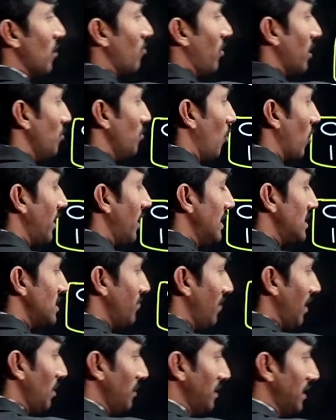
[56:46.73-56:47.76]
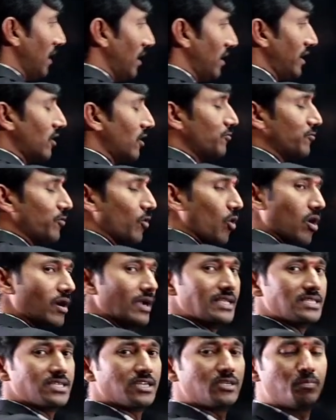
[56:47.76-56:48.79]
one more digit will be there here, 4
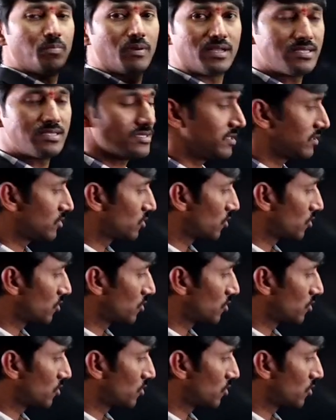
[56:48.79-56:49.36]
digit plus.